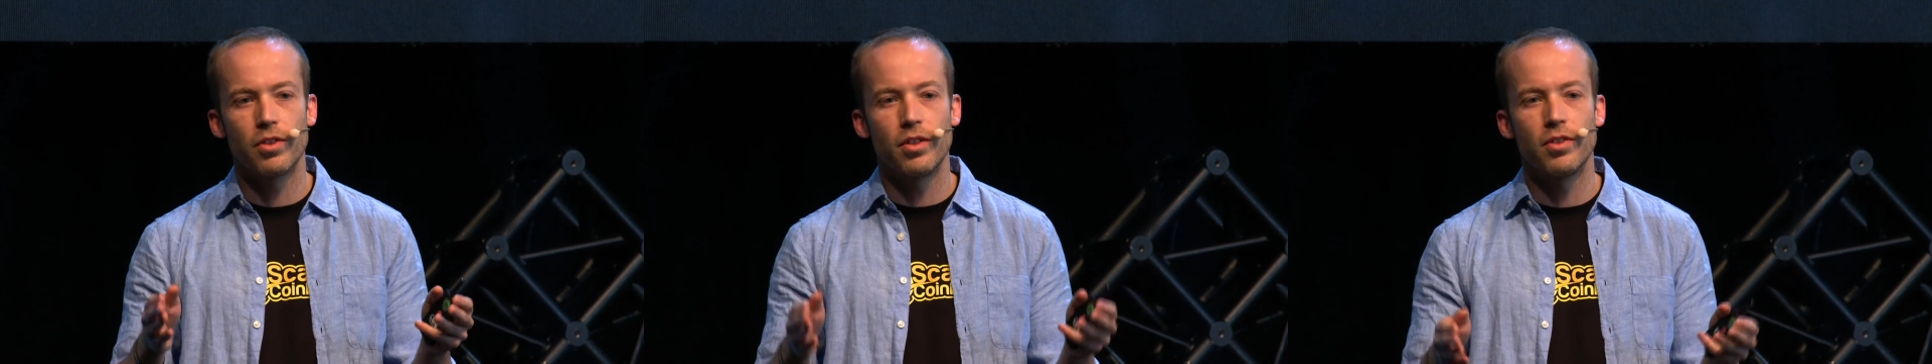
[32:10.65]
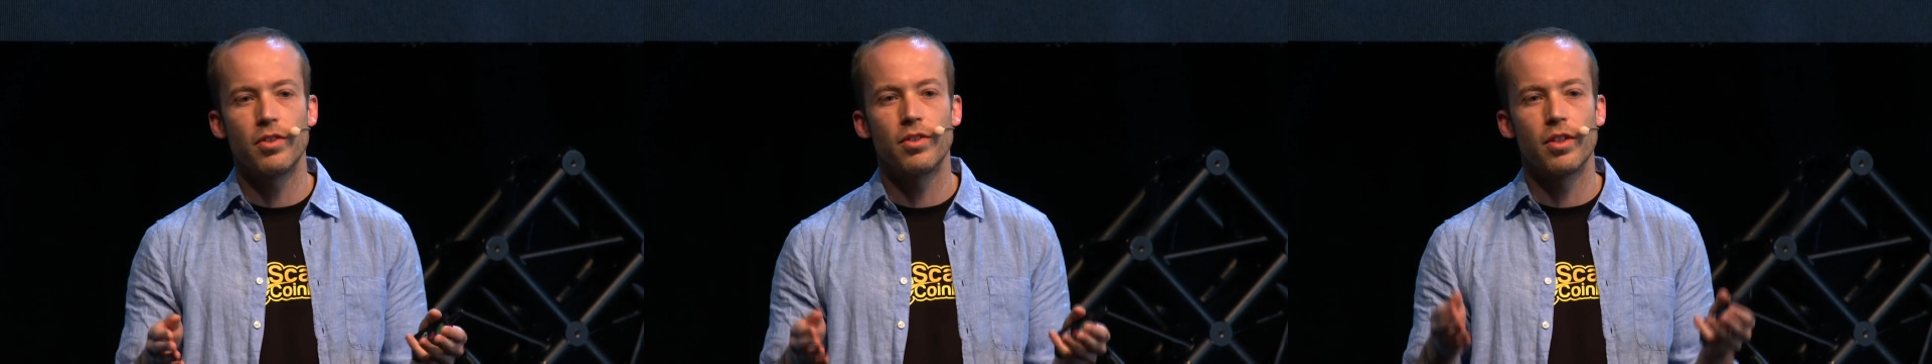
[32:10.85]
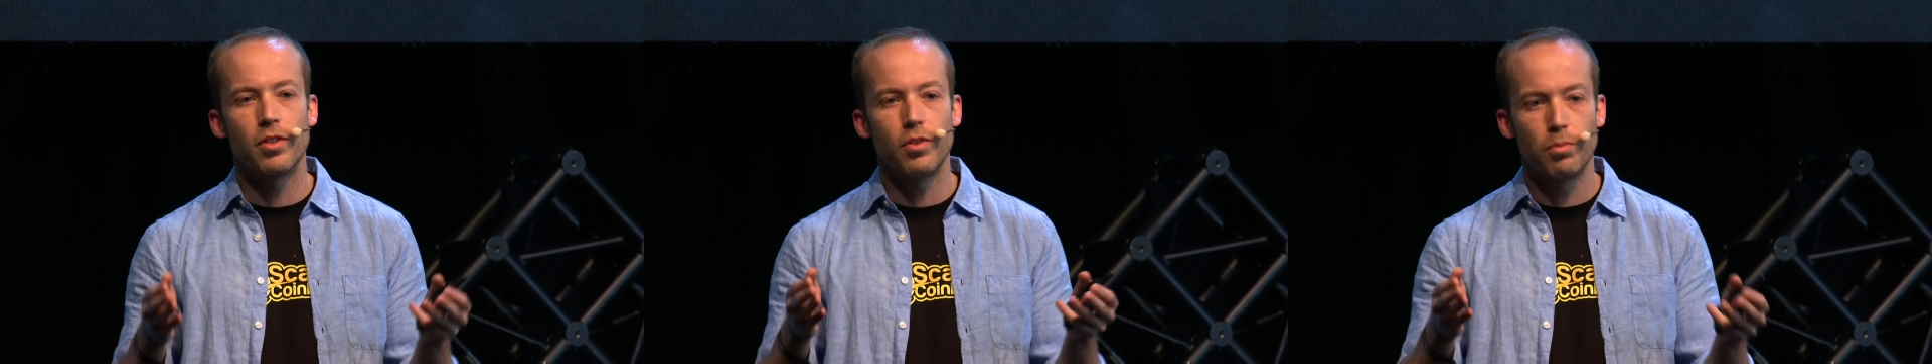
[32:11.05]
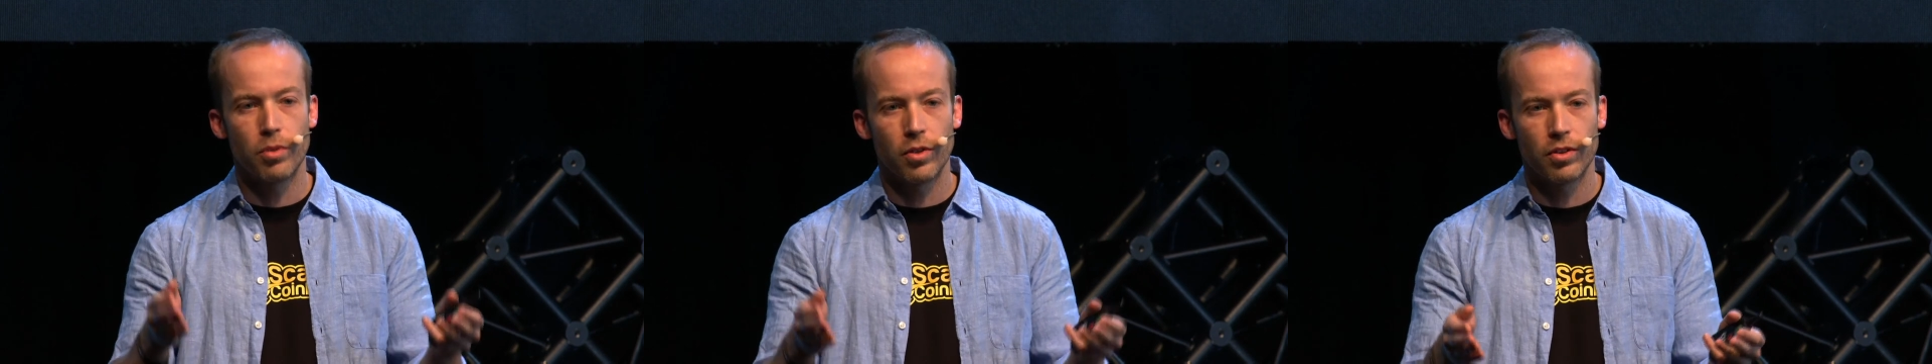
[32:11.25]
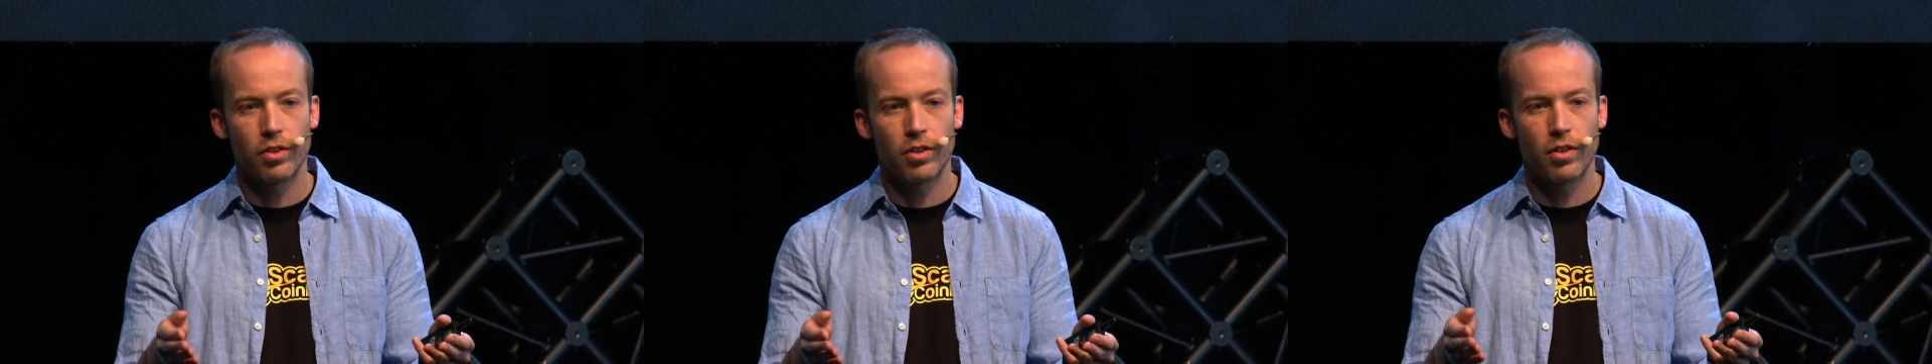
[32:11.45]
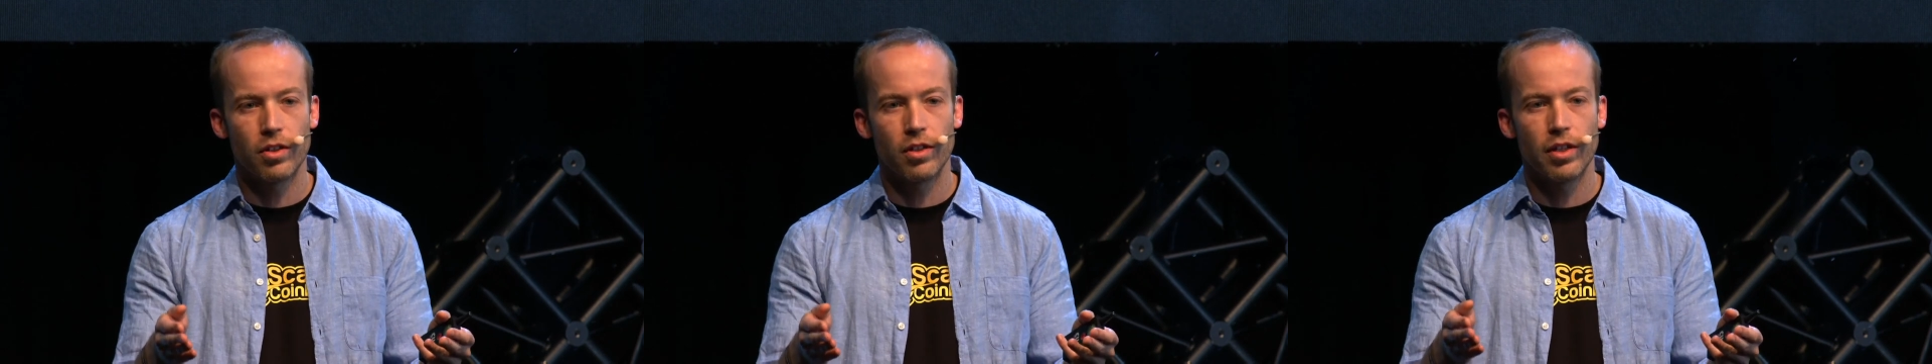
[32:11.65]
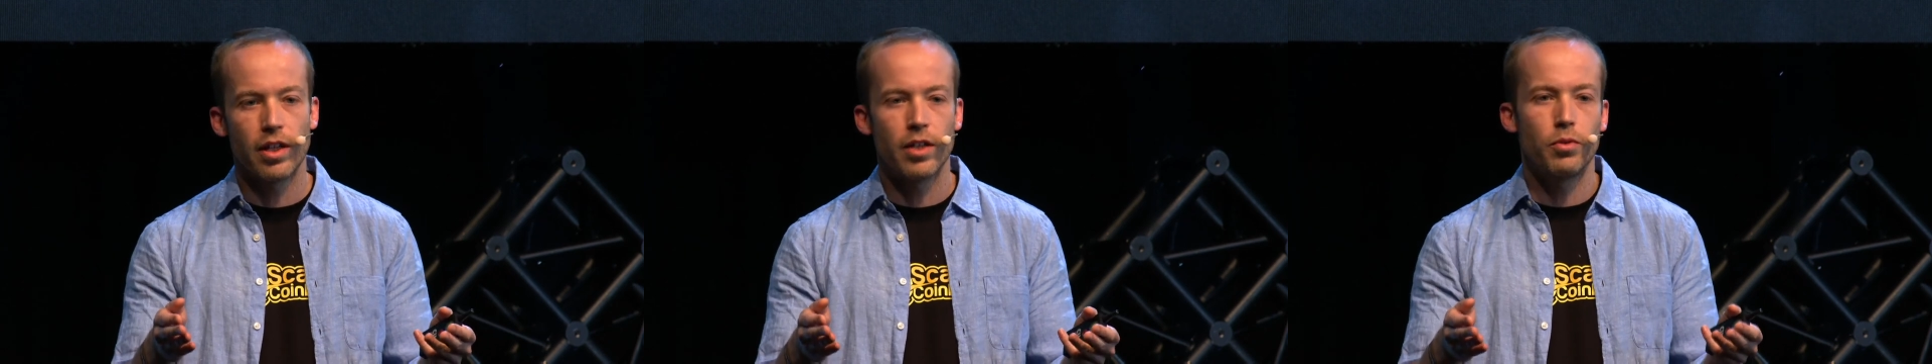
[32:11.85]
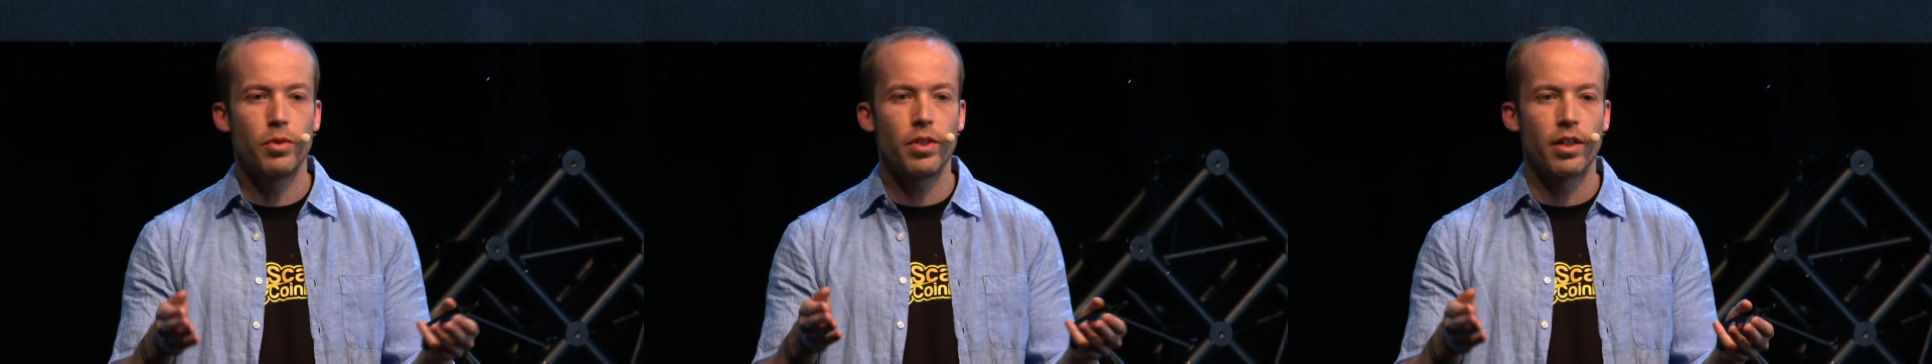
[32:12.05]
this is a new protocol,
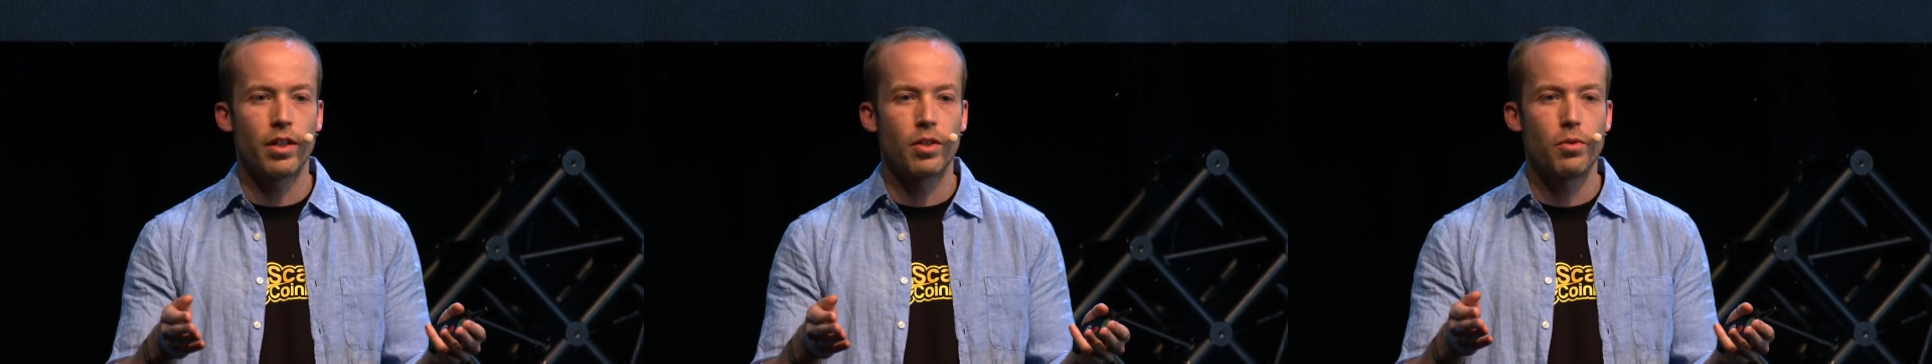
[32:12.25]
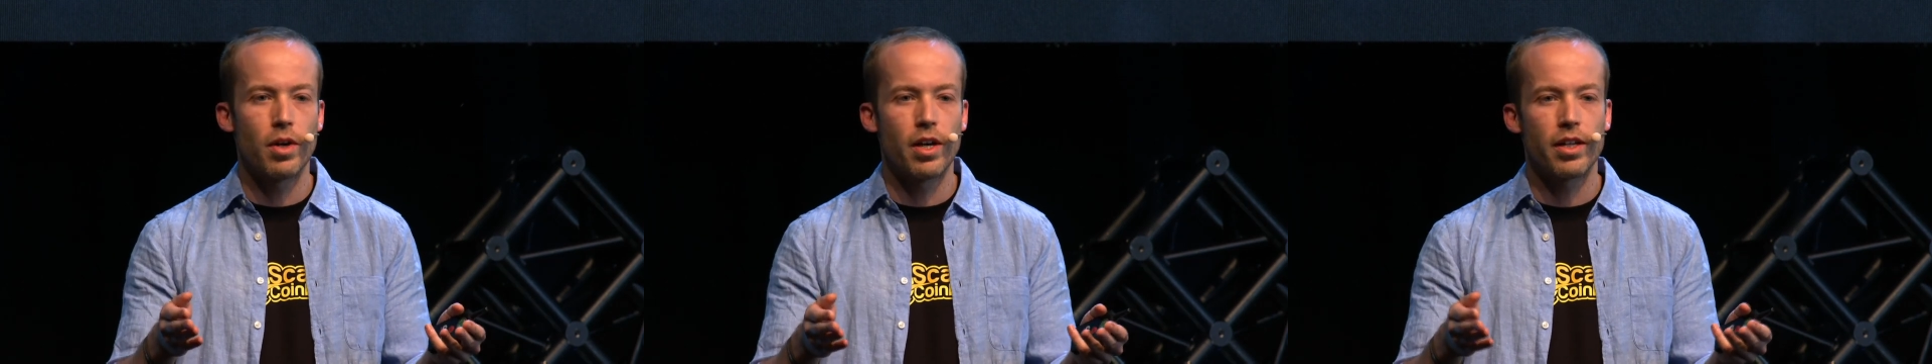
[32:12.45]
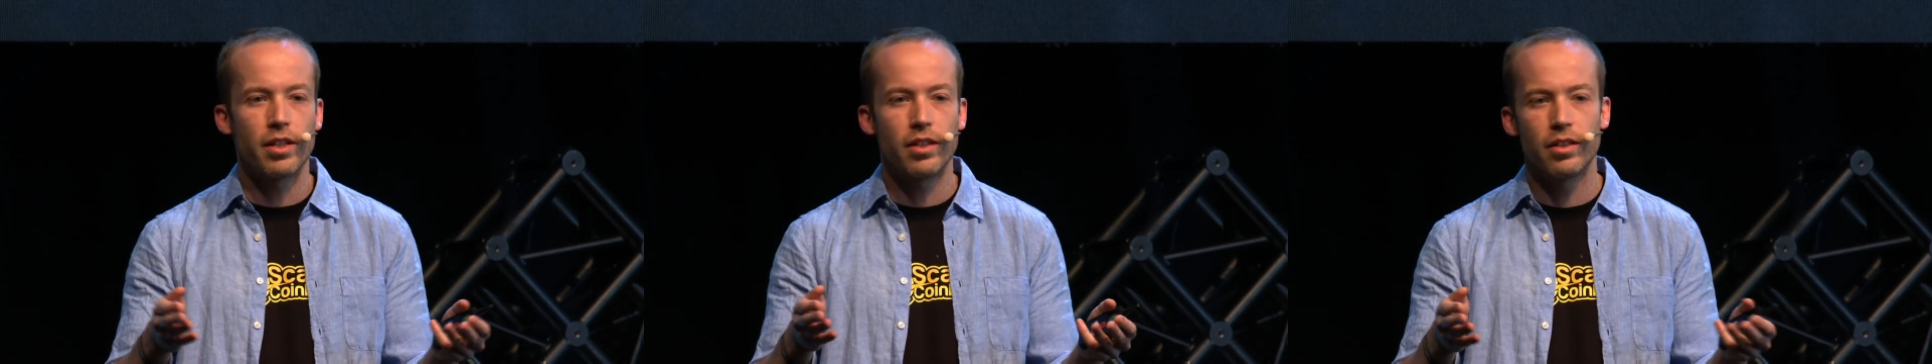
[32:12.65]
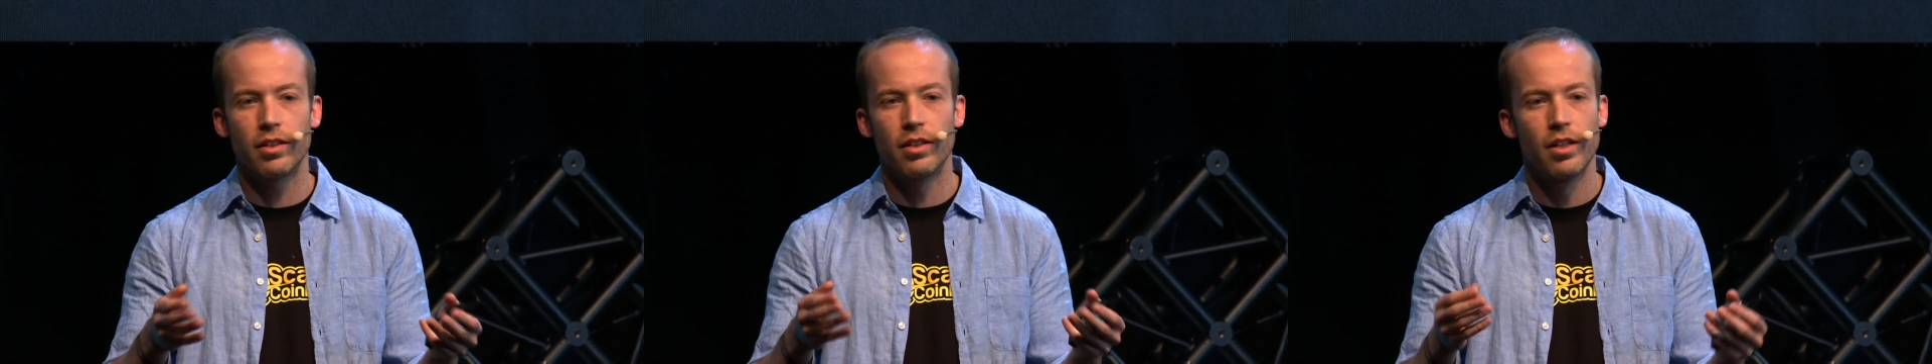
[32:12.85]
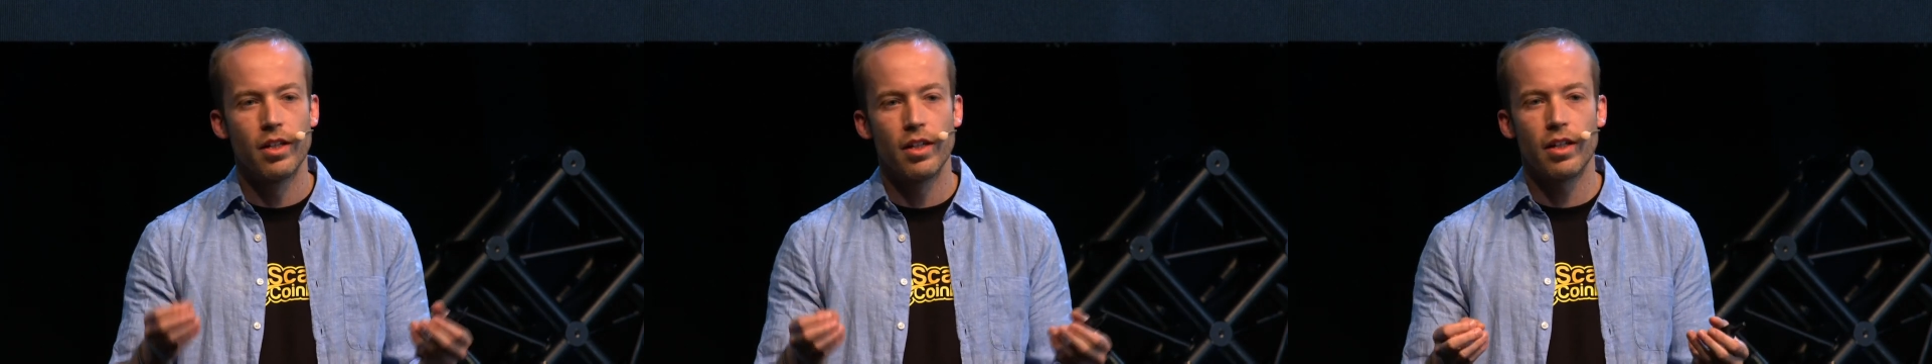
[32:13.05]
and we require